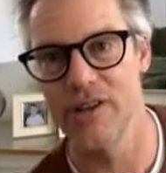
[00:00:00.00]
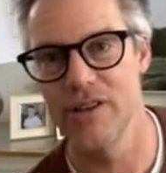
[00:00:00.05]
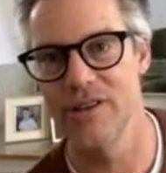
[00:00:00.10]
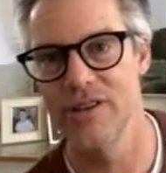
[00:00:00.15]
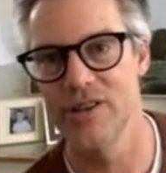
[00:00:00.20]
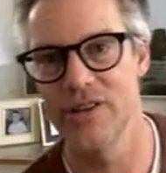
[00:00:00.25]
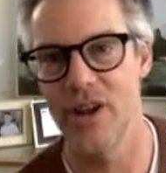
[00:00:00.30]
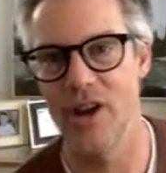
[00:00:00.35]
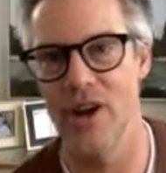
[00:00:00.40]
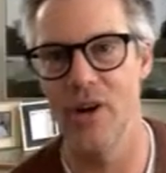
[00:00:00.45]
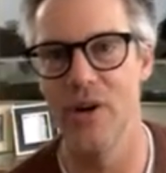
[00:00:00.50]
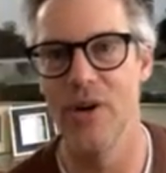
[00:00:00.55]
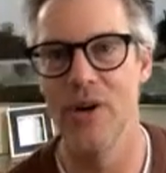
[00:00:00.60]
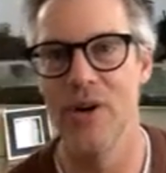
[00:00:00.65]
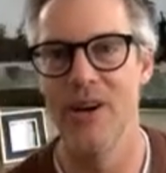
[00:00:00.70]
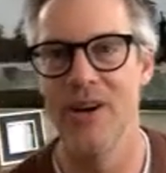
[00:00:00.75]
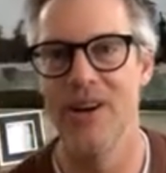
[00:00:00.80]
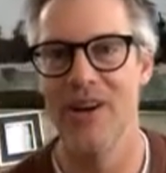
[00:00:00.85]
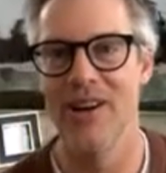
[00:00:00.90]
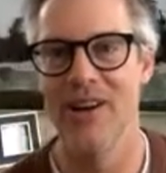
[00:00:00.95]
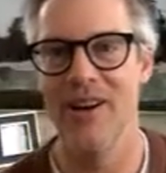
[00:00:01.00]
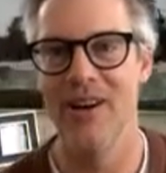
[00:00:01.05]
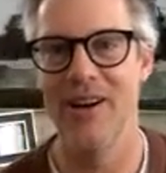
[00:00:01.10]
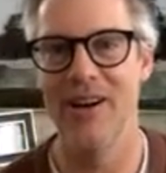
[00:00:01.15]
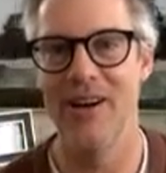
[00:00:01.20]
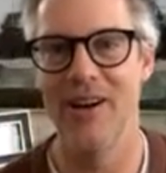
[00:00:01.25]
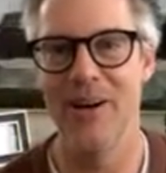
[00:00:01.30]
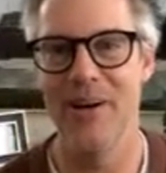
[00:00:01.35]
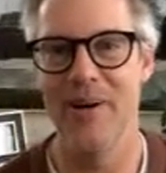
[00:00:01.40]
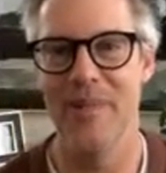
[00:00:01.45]
So
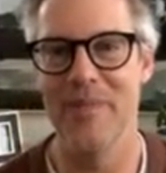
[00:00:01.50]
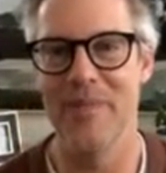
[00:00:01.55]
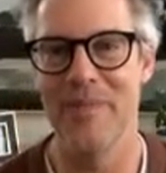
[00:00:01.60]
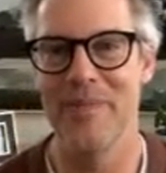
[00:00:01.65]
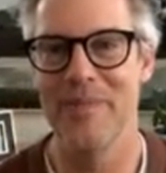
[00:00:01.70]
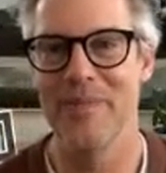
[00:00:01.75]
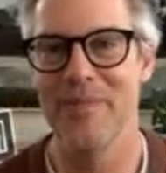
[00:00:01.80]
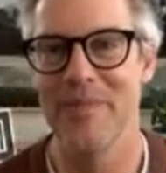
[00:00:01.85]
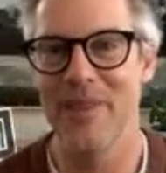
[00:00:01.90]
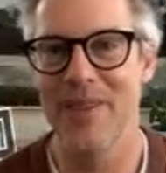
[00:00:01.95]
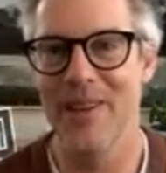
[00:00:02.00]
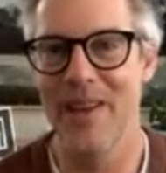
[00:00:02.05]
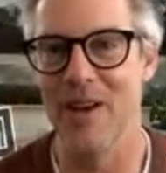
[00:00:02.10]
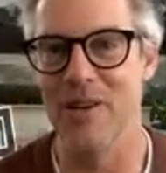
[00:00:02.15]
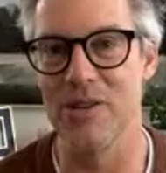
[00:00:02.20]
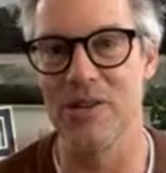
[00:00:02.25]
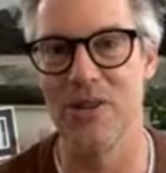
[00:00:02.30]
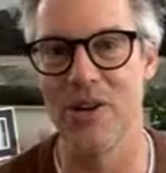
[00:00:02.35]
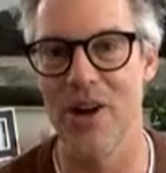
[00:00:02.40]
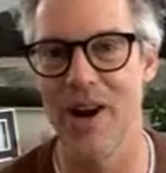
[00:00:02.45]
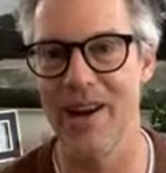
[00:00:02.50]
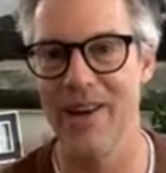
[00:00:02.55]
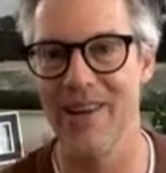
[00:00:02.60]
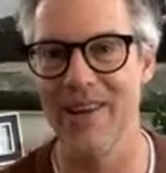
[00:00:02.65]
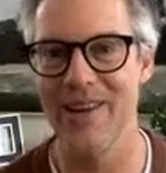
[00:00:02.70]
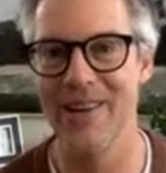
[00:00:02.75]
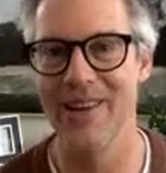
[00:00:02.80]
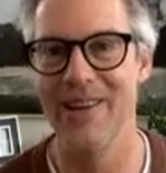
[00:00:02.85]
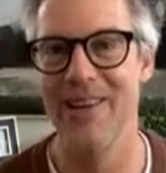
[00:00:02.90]
that was great.